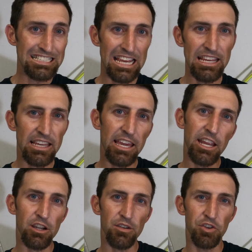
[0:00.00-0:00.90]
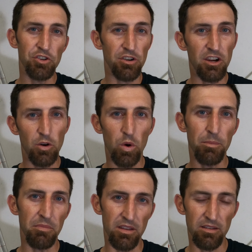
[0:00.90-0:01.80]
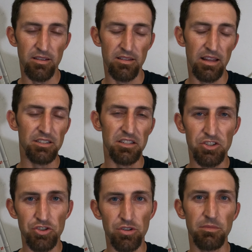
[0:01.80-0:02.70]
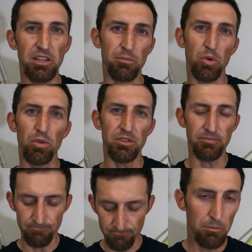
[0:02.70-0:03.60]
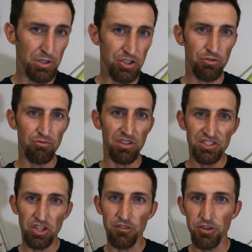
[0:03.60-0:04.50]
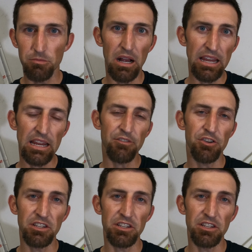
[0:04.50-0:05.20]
take care of your equipment. That is extremely important. Be sure to rinse off your bike after